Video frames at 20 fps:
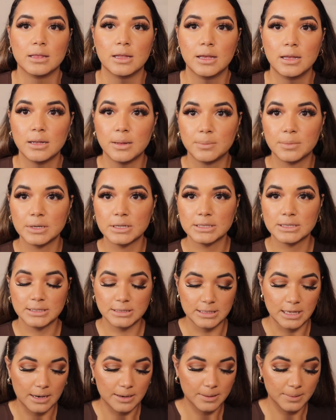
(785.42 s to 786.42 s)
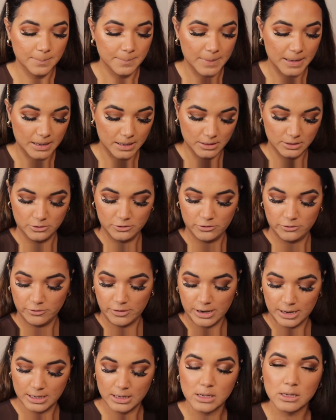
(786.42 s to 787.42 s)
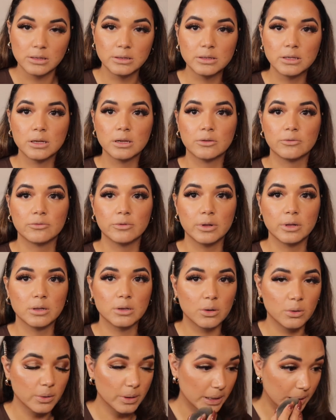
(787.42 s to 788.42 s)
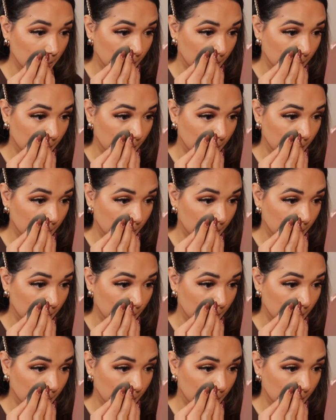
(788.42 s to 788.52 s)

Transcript: then I'm gonna set my under eyes real quick